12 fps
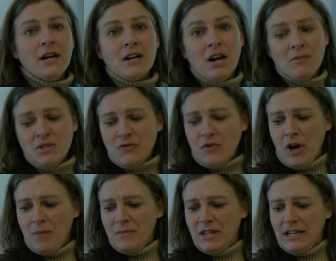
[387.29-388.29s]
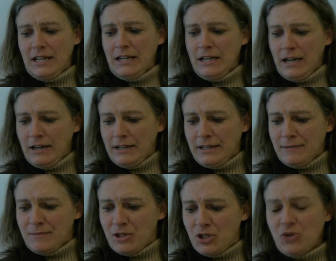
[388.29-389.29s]
comes from the
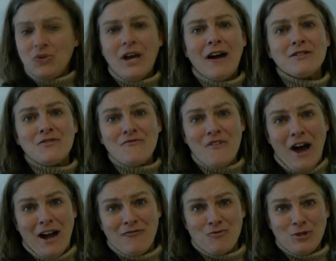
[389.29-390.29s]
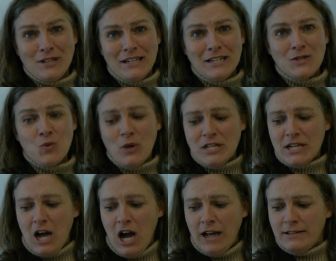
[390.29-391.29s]
2005 released
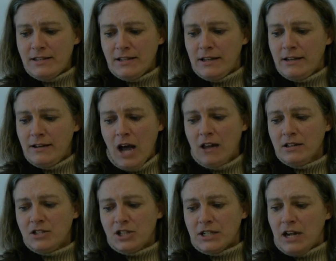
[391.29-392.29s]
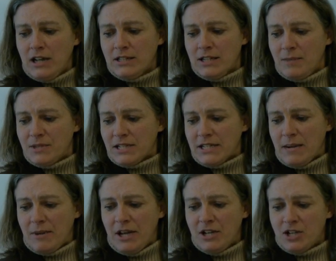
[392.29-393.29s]
Wisconsin Knowledge and Concepts
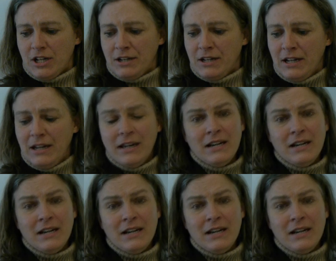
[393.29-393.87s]
Examination.